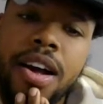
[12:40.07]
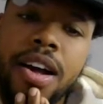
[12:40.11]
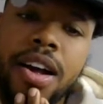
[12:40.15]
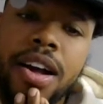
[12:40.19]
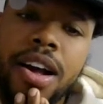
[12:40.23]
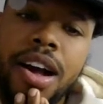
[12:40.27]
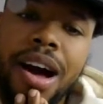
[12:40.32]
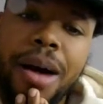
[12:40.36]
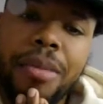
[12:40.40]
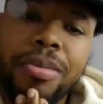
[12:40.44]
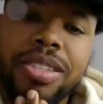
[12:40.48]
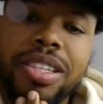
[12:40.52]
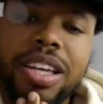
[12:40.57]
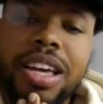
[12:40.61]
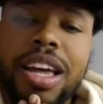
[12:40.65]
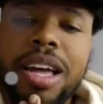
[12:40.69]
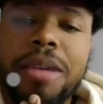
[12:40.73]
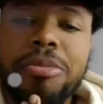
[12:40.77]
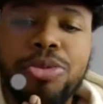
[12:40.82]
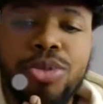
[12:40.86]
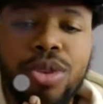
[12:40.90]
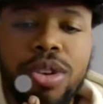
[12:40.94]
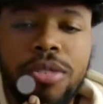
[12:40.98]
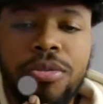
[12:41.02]
I'm gonna say M
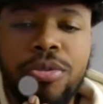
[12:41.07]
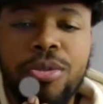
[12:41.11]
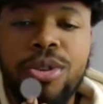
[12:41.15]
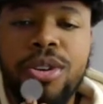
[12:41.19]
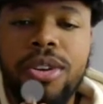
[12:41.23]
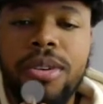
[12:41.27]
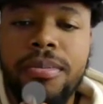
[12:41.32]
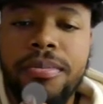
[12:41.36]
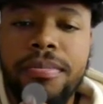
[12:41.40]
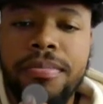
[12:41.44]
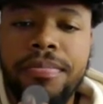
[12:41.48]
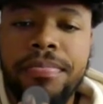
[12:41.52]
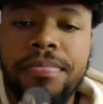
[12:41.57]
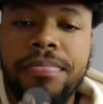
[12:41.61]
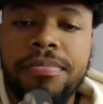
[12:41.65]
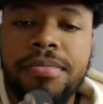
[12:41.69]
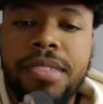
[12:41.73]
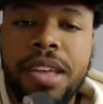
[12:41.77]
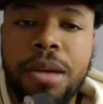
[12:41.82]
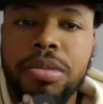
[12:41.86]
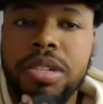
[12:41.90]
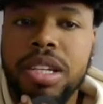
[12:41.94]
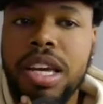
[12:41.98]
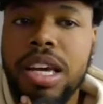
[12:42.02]
twenty-four.
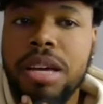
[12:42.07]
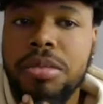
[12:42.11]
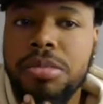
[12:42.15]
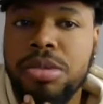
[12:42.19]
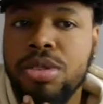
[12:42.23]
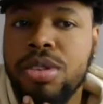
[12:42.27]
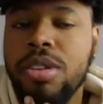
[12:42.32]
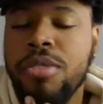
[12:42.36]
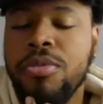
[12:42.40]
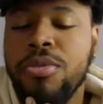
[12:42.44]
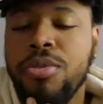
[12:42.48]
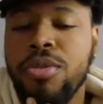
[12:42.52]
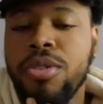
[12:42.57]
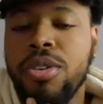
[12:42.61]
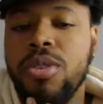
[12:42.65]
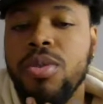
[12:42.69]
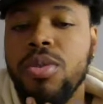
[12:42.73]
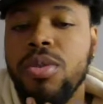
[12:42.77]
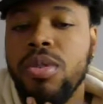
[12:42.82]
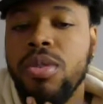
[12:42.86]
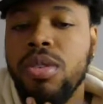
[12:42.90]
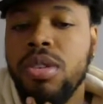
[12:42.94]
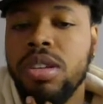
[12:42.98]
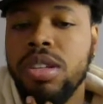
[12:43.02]
I'm gonna say M twenty-four
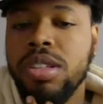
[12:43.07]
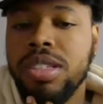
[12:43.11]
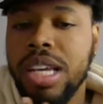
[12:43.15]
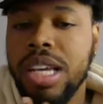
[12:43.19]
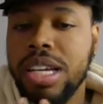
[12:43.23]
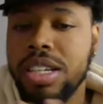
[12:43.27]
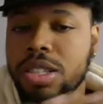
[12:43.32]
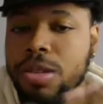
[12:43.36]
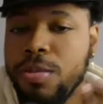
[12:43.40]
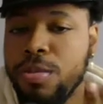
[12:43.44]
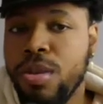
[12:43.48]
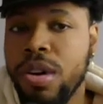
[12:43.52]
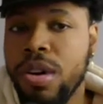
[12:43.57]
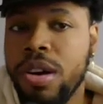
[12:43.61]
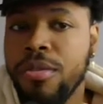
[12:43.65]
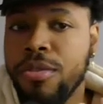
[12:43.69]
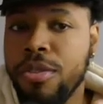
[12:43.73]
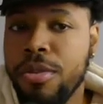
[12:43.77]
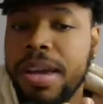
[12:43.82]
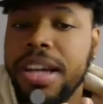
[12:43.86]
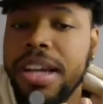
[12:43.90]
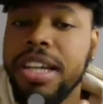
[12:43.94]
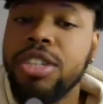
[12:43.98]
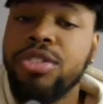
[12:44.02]
takes the point for
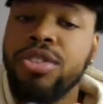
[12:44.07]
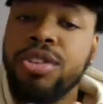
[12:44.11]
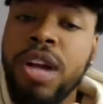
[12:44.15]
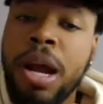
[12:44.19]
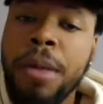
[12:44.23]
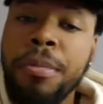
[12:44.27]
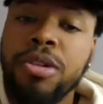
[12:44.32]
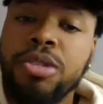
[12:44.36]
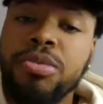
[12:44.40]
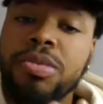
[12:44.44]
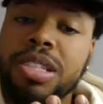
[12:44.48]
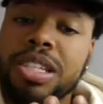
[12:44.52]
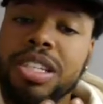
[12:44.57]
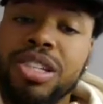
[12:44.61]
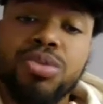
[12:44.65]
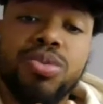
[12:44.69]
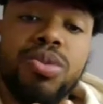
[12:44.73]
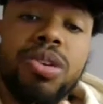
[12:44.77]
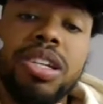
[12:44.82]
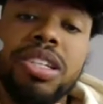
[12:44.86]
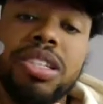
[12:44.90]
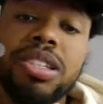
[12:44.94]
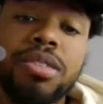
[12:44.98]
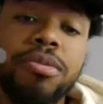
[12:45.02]
mainstream rappers, but this
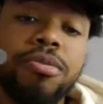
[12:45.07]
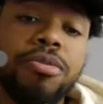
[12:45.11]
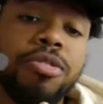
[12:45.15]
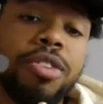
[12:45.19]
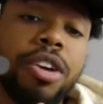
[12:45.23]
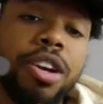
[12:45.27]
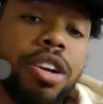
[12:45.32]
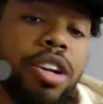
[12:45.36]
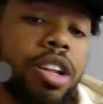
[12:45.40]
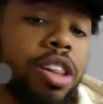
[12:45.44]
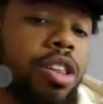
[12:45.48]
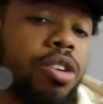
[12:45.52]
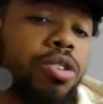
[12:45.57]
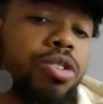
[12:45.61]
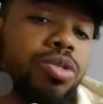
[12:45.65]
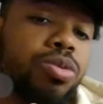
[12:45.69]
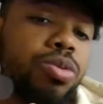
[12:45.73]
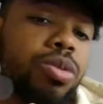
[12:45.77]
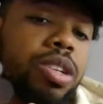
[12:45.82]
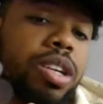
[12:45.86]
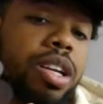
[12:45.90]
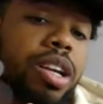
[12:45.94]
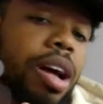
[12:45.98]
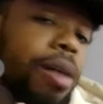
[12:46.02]
one is a very close
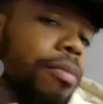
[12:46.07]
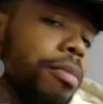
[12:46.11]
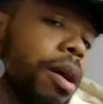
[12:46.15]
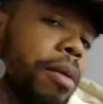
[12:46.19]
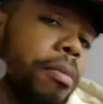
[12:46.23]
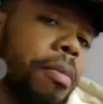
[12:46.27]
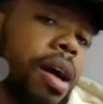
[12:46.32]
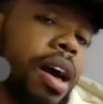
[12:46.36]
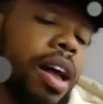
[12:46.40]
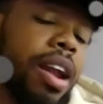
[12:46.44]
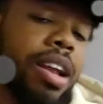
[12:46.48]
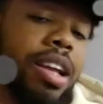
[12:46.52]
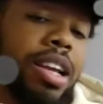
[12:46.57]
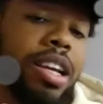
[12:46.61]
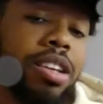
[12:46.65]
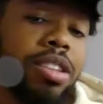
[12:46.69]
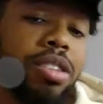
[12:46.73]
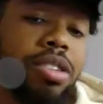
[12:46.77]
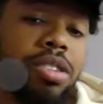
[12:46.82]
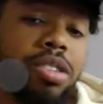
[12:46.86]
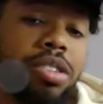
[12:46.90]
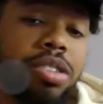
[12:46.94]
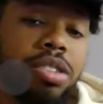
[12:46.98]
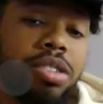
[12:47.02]
one, and I'm not mad at
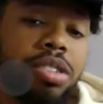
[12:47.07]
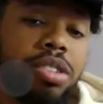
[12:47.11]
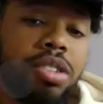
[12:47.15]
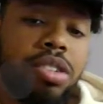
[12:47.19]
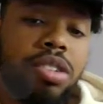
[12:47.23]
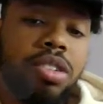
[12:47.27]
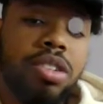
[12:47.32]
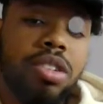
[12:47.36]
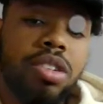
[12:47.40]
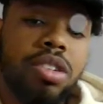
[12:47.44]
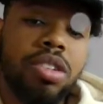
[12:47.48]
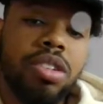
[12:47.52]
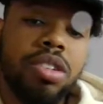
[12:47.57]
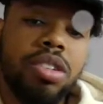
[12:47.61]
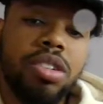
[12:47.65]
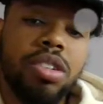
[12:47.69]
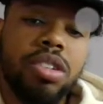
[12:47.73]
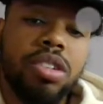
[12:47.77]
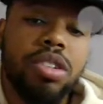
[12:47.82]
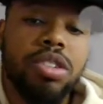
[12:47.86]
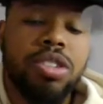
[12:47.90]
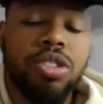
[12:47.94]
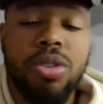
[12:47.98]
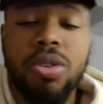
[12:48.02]
either
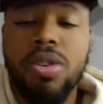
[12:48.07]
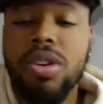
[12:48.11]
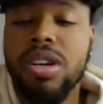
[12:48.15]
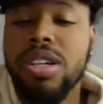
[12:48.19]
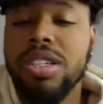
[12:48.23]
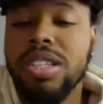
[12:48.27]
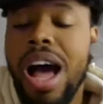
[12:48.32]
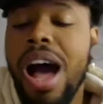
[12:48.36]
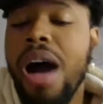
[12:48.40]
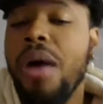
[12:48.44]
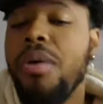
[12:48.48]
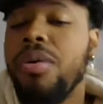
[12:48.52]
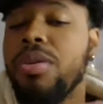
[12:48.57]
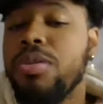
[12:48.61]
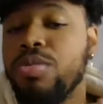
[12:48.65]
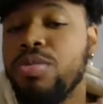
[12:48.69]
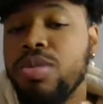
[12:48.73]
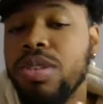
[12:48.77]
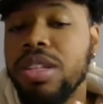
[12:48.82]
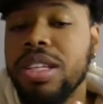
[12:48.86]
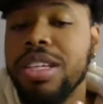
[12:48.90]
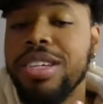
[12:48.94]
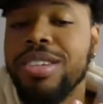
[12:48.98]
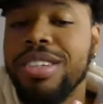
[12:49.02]
choice. I would
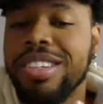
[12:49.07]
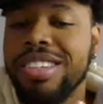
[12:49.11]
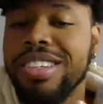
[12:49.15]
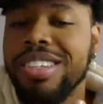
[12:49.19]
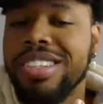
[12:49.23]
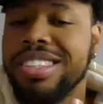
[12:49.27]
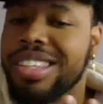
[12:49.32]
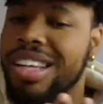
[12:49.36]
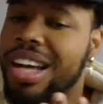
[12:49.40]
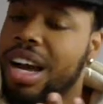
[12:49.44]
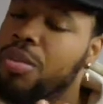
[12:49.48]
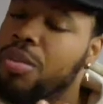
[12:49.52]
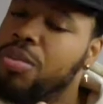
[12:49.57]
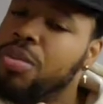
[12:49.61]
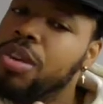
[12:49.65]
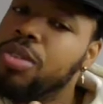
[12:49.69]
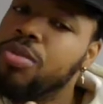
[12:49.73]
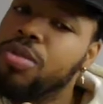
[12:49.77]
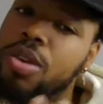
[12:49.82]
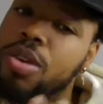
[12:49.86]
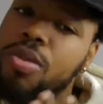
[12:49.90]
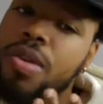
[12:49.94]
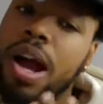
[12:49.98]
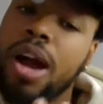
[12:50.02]
really, I really
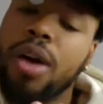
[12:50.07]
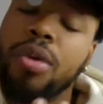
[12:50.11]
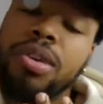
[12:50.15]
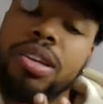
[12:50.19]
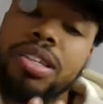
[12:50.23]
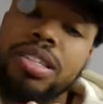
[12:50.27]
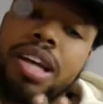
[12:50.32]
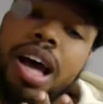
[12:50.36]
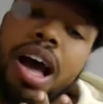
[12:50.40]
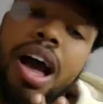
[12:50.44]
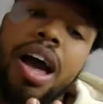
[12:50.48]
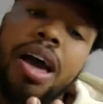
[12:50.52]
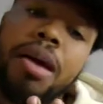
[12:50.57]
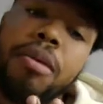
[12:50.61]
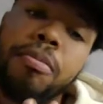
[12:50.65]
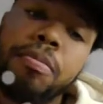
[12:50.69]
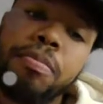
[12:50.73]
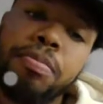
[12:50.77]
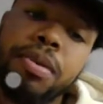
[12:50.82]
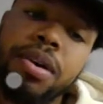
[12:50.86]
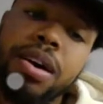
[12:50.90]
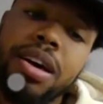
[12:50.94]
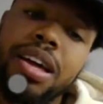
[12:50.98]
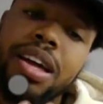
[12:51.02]
want to rock with a tie,
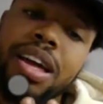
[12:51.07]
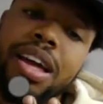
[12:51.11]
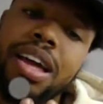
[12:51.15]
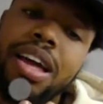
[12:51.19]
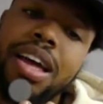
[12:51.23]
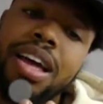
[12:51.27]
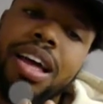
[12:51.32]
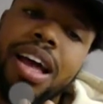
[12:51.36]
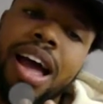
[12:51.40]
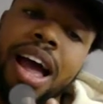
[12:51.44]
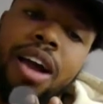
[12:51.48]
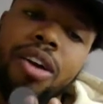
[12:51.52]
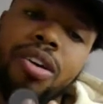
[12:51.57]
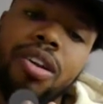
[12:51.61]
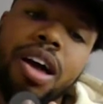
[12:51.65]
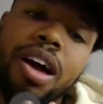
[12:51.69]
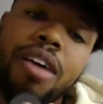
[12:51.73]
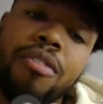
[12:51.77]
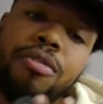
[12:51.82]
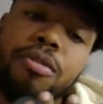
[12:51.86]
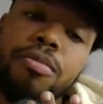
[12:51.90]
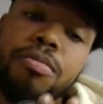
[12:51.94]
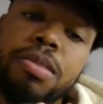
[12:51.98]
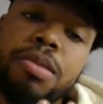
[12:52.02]
but I ain't gonna lie,
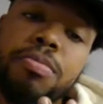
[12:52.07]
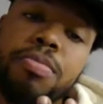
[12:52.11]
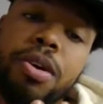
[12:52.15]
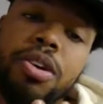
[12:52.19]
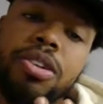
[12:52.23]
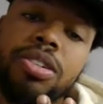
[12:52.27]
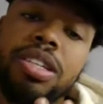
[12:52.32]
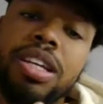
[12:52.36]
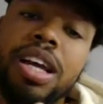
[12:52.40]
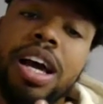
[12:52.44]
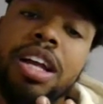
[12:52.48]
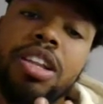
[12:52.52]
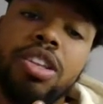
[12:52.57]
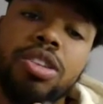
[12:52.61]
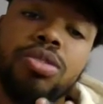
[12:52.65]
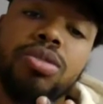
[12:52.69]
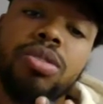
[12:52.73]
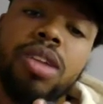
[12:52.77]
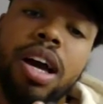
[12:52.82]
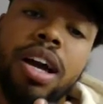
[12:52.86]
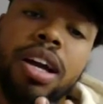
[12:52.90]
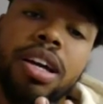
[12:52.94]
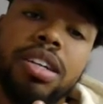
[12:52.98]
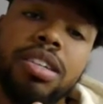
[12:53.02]
for me personally, I do
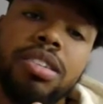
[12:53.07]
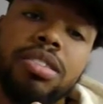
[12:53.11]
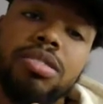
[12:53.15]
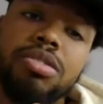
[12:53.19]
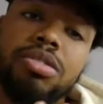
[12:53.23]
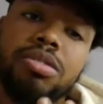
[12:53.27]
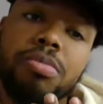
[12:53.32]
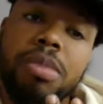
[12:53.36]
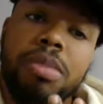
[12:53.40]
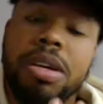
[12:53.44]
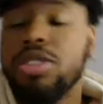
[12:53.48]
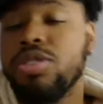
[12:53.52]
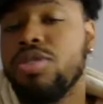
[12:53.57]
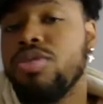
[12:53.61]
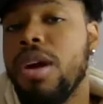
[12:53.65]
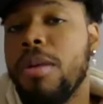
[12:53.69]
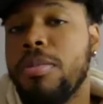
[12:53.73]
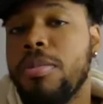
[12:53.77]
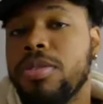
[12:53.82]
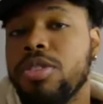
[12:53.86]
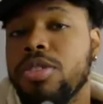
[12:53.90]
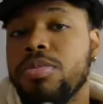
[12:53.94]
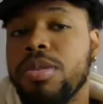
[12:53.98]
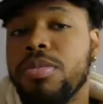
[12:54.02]
like mainstream
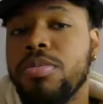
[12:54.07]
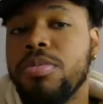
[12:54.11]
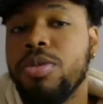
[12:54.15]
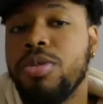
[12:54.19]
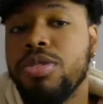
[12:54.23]
rappers a little bit more.